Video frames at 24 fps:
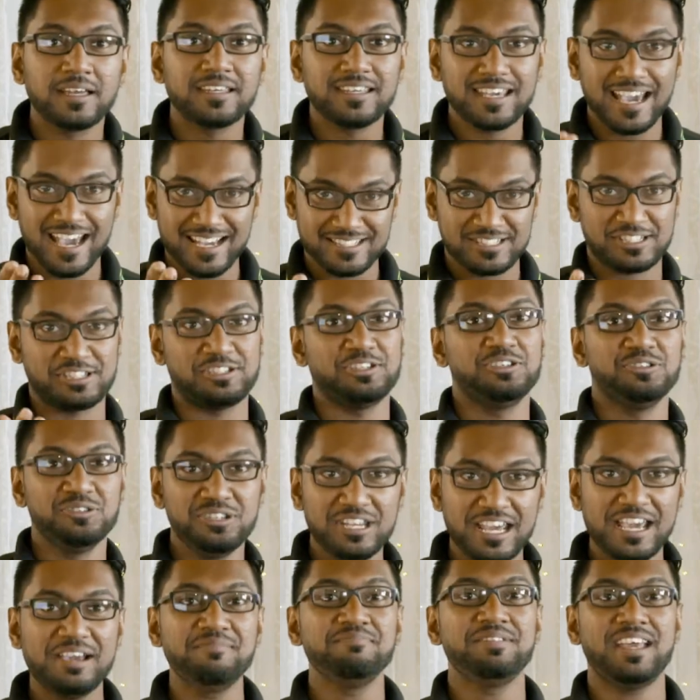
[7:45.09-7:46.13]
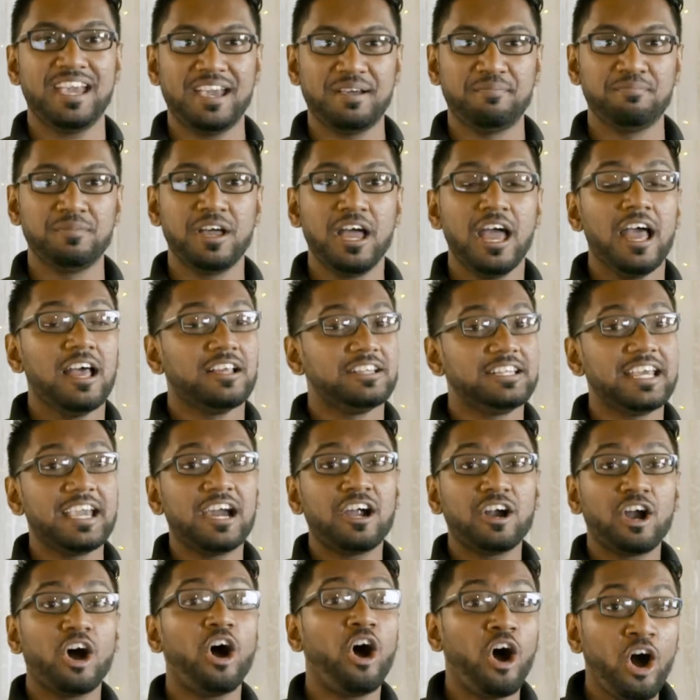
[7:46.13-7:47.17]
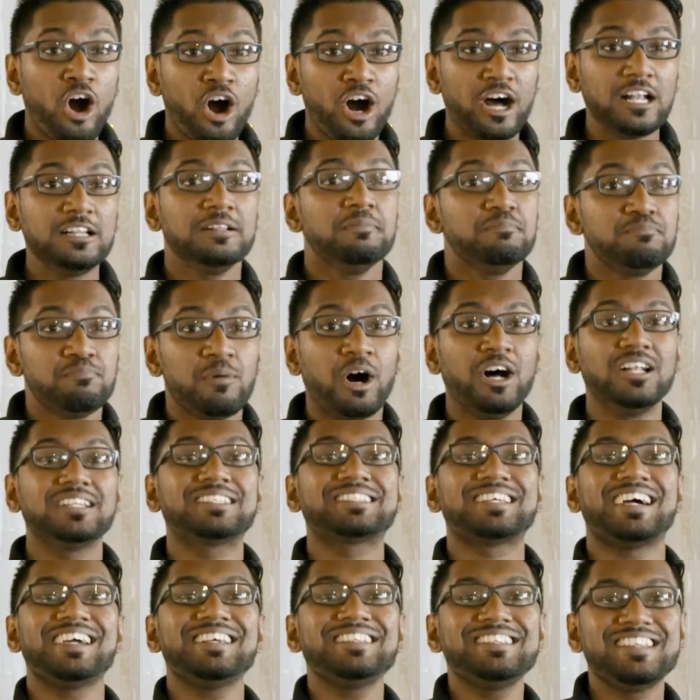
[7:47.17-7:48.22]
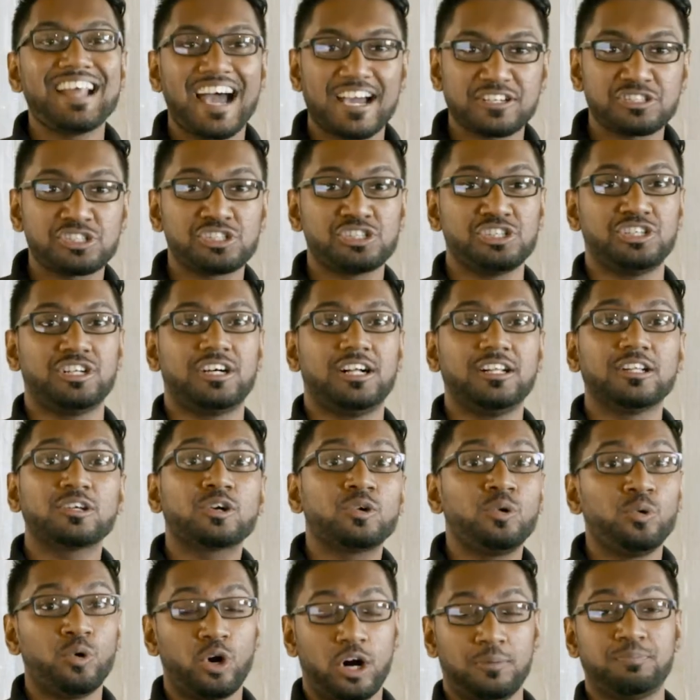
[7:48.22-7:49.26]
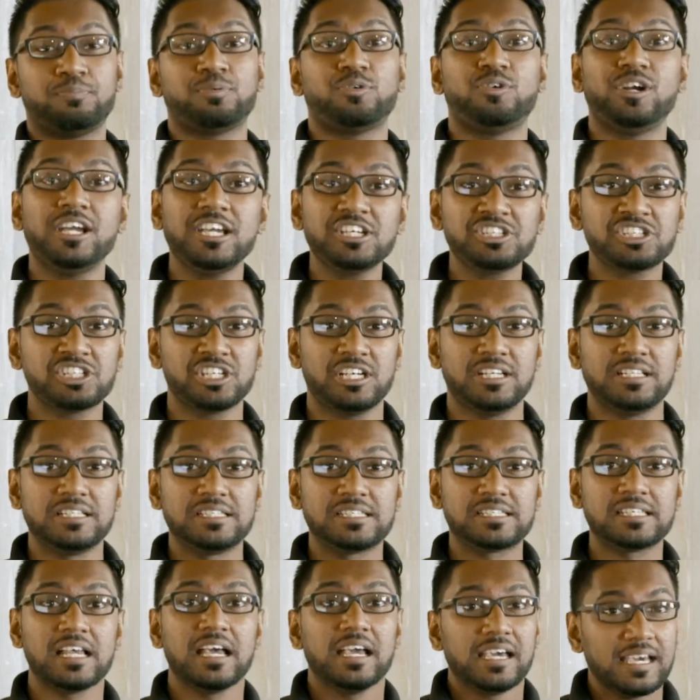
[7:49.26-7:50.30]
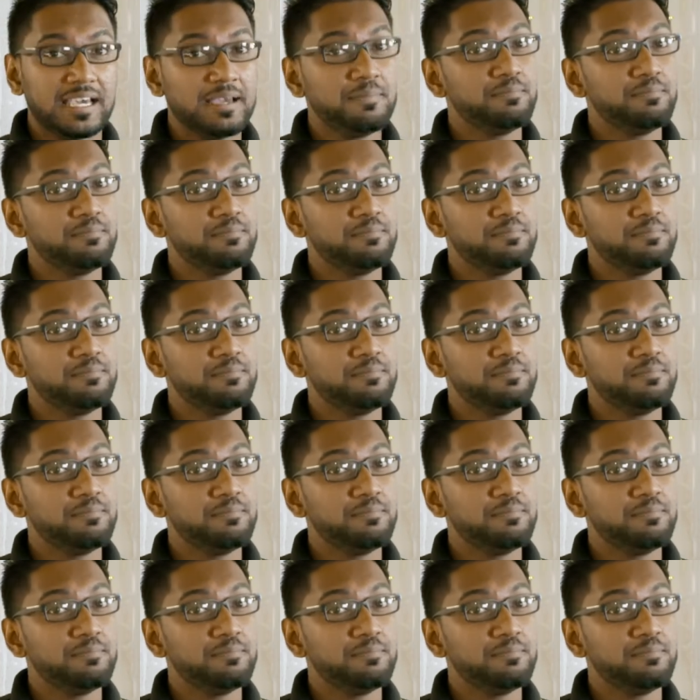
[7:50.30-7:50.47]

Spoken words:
Yes, you name them. They are all multinational corporations.